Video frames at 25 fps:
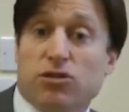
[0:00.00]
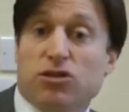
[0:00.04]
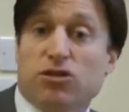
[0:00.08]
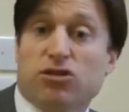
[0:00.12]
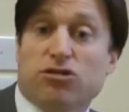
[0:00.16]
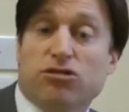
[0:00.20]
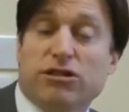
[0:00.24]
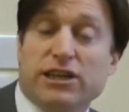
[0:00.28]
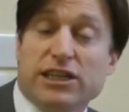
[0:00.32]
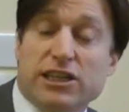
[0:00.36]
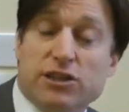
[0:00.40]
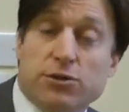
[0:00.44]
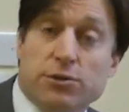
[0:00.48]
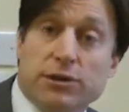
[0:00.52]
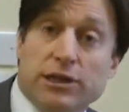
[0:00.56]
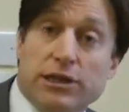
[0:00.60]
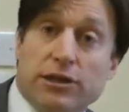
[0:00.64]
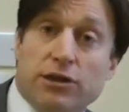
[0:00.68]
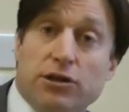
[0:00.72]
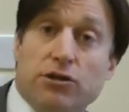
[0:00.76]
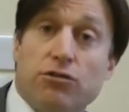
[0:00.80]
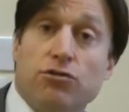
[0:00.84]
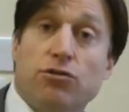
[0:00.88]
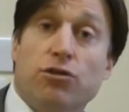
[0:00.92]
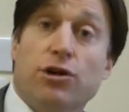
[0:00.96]
crease within
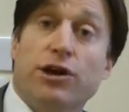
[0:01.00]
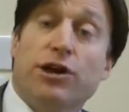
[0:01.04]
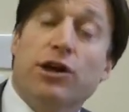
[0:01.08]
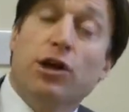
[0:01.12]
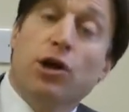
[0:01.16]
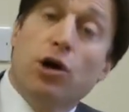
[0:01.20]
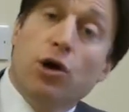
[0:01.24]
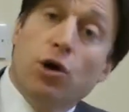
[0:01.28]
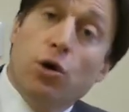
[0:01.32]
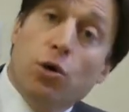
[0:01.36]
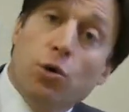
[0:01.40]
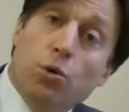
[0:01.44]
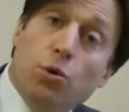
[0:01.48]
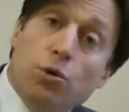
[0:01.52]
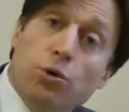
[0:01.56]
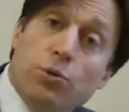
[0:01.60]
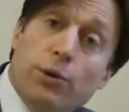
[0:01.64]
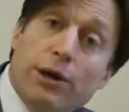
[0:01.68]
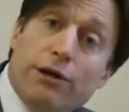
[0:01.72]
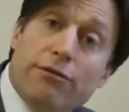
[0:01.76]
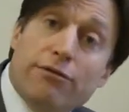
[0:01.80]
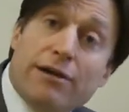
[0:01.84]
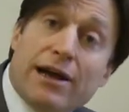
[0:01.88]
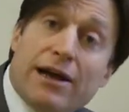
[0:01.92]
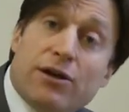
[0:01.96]
the groin all the
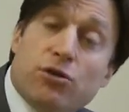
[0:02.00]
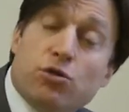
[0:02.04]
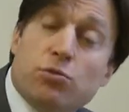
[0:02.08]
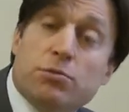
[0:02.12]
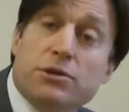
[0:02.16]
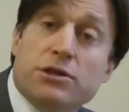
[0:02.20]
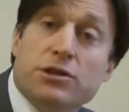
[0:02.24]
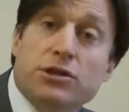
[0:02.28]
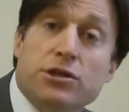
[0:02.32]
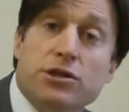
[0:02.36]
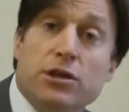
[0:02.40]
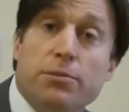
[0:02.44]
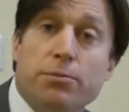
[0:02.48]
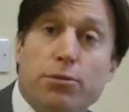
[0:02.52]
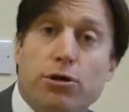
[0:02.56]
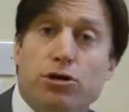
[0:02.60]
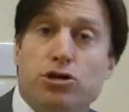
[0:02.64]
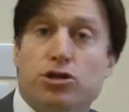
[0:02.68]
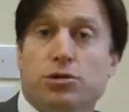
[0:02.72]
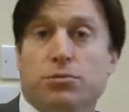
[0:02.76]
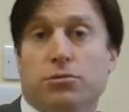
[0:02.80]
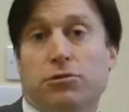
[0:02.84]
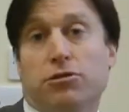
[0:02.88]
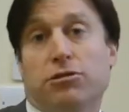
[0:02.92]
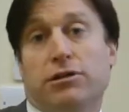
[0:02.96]
way around almost to the
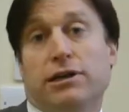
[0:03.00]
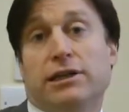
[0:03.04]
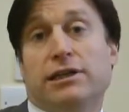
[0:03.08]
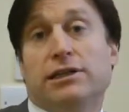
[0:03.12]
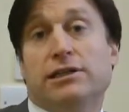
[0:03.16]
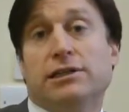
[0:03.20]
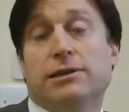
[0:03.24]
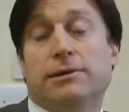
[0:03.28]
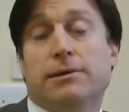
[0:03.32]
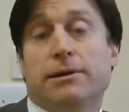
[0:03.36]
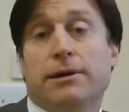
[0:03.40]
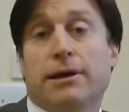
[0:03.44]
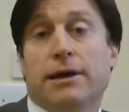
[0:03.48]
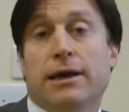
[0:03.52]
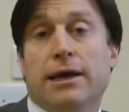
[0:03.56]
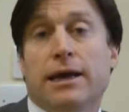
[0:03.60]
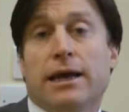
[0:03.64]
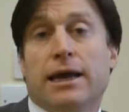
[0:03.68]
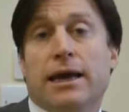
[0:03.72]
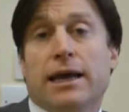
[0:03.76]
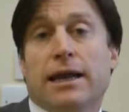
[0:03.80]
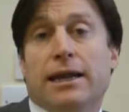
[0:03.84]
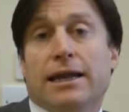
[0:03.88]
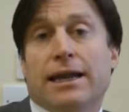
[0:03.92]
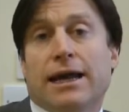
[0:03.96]
bottom crease.
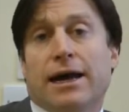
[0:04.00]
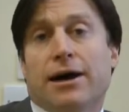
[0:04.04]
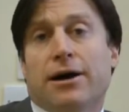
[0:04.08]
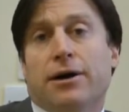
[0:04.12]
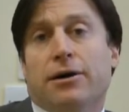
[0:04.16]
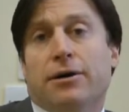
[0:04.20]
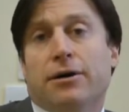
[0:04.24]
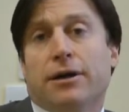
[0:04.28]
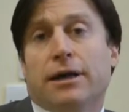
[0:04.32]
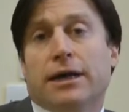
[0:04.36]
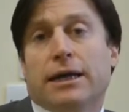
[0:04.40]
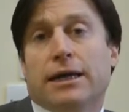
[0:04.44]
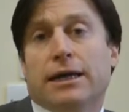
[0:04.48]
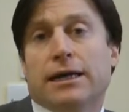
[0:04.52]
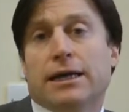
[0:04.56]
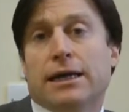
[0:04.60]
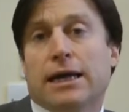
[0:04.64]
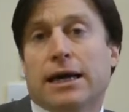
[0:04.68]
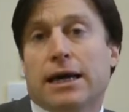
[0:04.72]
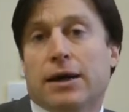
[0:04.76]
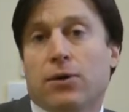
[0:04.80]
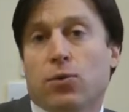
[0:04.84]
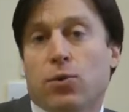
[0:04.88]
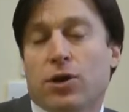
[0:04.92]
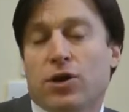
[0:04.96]
Now,
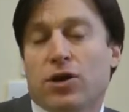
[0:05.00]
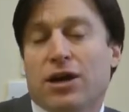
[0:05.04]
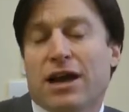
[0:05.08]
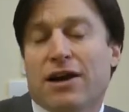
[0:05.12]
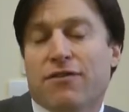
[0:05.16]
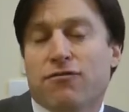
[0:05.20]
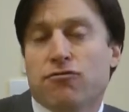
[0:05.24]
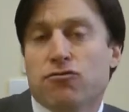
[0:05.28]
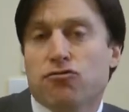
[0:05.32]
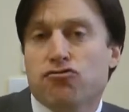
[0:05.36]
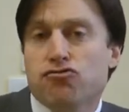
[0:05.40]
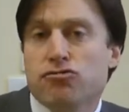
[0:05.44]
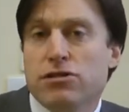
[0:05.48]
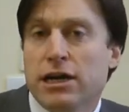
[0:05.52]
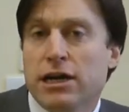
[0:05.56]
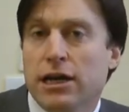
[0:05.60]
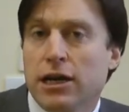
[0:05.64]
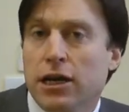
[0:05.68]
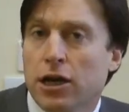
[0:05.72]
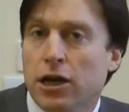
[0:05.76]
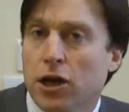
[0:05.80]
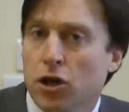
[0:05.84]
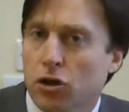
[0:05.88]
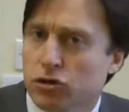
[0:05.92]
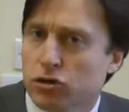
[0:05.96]
when you have really
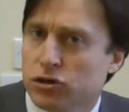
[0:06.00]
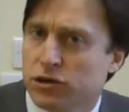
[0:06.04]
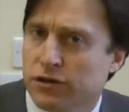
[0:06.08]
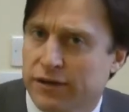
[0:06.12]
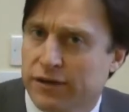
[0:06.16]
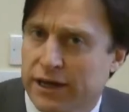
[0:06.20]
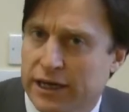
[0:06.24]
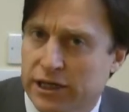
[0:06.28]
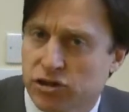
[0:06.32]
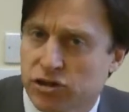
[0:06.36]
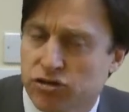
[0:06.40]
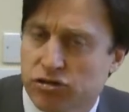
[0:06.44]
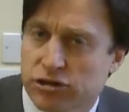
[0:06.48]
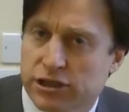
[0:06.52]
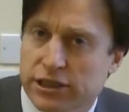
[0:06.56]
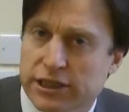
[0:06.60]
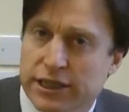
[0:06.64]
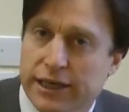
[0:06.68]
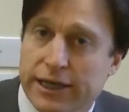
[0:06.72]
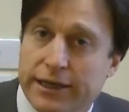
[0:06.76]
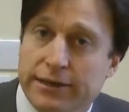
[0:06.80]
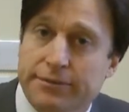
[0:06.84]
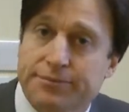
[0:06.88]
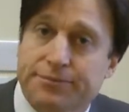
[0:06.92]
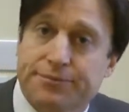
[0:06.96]
lots of extra
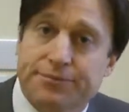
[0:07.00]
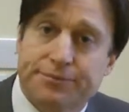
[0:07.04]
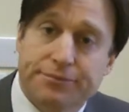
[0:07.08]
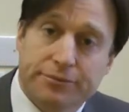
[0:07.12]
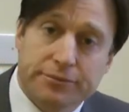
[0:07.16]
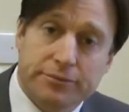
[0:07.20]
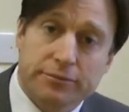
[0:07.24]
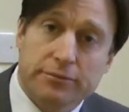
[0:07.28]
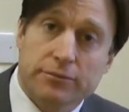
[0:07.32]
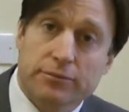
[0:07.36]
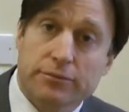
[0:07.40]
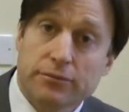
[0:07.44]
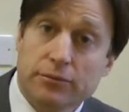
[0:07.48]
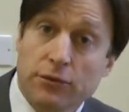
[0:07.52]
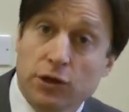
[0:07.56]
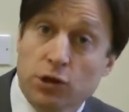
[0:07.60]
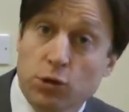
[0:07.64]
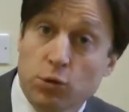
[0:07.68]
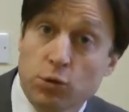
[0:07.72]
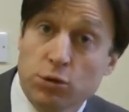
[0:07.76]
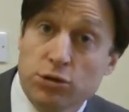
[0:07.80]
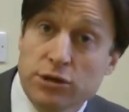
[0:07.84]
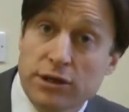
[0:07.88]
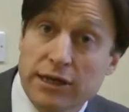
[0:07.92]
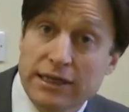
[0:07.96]
skin, you
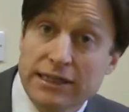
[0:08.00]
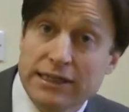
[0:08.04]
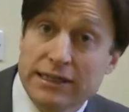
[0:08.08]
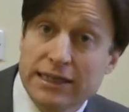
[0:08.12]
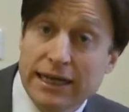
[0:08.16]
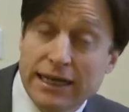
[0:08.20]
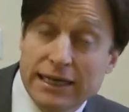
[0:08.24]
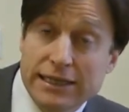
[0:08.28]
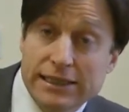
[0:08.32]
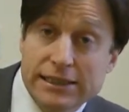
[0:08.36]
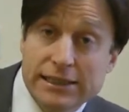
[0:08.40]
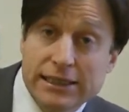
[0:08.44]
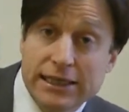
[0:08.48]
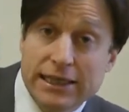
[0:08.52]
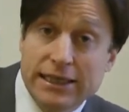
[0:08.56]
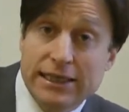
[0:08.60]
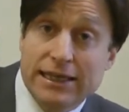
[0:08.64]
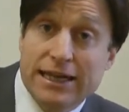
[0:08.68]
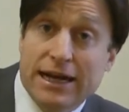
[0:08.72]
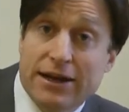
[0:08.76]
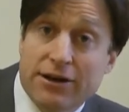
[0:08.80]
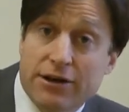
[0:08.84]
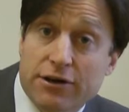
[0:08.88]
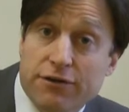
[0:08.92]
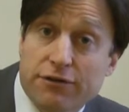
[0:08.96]
also need to take skin
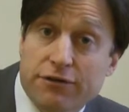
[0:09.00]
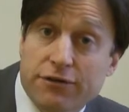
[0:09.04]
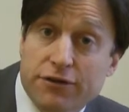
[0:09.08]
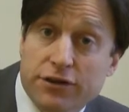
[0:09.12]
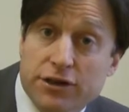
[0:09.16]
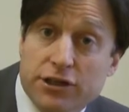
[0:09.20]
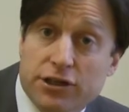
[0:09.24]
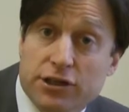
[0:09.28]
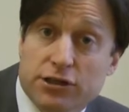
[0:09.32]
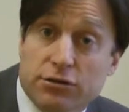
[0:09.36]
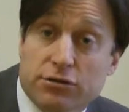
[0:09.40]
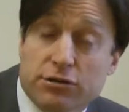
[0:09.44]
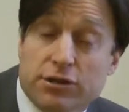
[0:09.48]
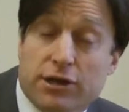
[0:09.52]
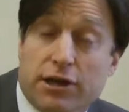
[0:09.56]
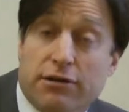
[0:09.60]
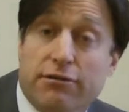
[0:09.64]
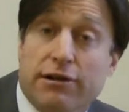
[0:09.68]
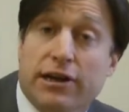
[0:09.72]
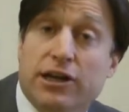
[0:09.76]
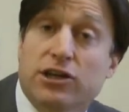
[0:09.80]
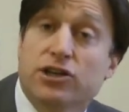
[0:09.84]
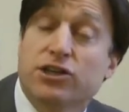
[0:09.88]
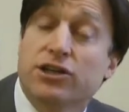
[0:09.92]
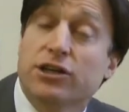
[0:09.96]
down in a vertical
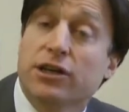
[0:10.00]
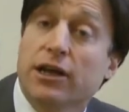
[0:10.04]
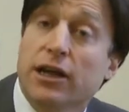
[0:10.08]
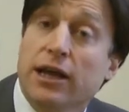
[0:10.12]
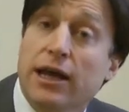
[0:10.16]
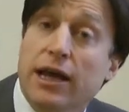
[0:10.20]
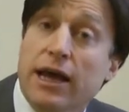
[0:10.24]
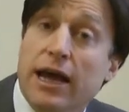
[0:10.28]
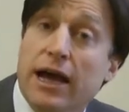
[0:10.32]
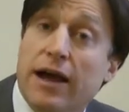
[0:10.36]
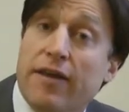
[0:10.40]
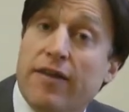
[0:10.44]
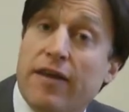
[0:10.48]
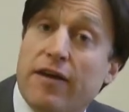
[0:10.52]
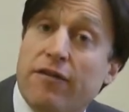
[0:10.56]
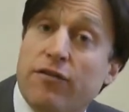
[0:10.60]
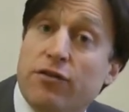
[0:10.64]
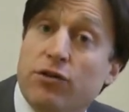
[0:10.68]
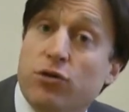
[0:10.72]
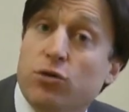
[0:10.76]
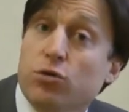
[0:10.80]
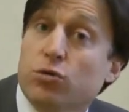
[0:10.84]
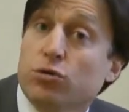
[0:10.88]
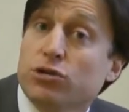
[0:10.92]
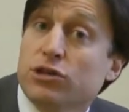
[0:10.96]
direction, and therefore
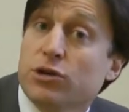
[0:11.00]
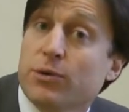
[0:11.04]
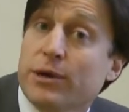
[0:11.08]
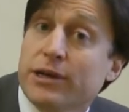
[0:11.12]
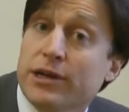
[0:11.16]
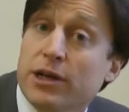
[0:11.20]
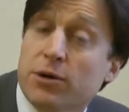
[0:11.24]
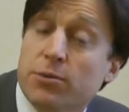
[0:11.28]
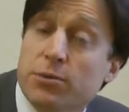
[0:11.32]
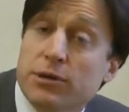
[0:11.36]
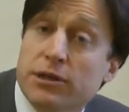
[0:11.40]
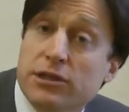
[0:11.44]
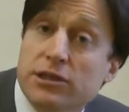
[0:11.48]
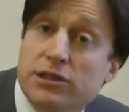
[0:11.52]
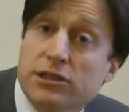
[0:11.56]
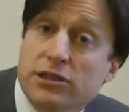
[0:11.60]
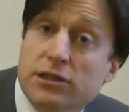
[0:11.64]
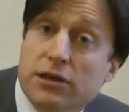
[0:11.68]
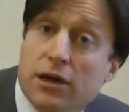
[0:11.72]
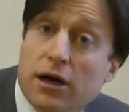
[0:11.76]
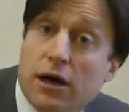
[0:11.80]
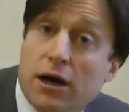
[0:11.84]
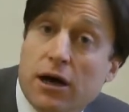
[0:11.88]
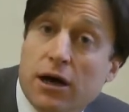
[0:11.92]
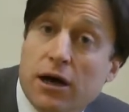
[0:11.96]
you'd also end up with a
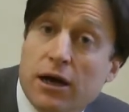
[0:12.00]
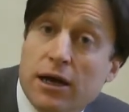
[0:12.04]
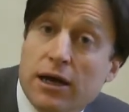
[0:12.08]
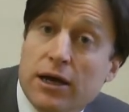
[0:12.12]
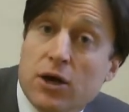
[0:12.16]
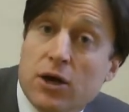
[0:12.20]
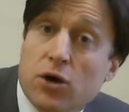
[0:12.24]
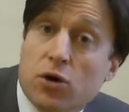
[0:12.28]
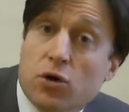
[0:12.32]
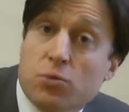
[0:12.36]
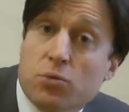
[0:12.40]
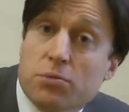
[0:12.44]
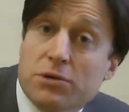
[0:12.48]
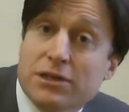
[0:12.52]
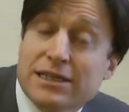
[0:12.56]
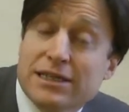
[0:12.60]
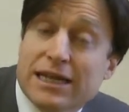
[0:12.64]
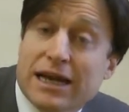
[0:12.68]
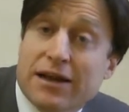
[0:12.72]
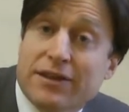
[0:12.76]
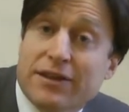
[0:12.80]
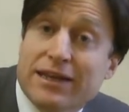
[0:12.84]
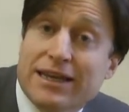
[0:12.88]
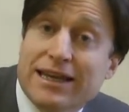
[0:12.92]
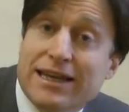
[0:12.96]
scar almost
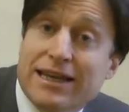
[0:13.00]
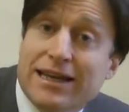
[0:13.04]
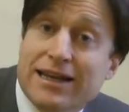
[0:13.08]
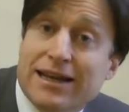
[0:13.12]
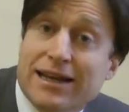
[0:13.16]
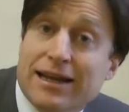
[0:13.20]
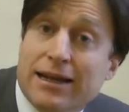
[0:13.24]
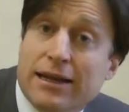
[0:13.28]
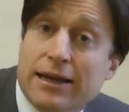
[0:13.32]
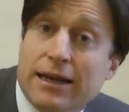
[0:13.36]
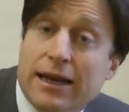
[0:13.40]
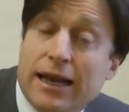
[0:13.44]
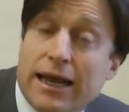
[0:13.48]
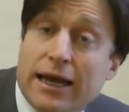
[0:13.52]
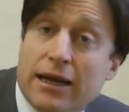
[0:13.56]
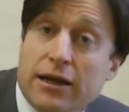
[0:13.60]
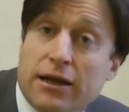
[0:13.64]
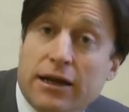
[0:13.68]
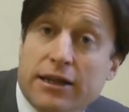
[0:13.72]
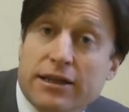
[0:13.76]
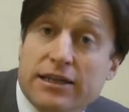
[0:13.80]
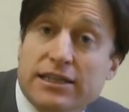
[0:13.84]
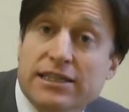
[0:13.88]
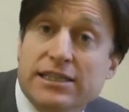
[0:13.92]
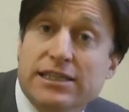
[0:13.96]
down the inner leg
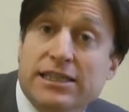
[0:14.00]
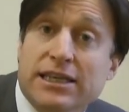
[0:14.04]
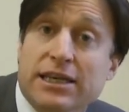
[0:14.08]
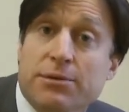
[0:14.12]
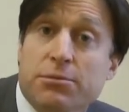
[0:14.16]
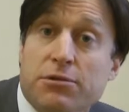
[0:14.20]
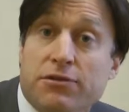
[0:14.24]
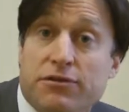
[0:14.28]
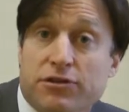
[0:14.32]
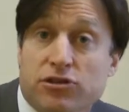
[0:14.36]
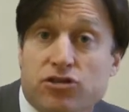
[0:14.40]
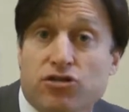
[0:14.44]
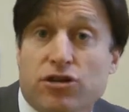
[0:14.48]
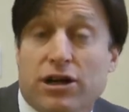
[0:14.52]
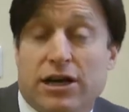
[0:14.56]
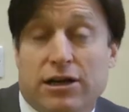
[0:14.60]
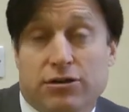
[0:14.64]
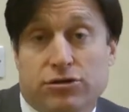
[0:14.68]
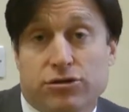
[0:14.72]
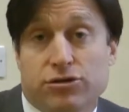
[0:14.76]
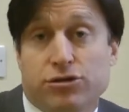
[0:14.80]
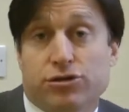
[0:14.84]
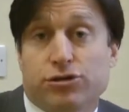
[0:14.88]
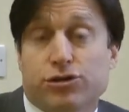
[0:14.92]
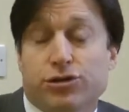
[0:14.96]
like the seam of the
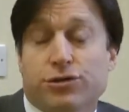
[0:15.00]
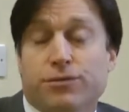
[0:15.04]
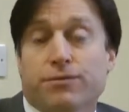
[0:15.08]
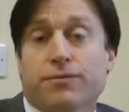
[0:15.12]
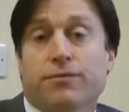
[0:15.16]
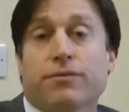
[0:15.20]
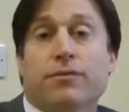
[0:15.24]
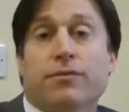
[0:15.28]
trousers.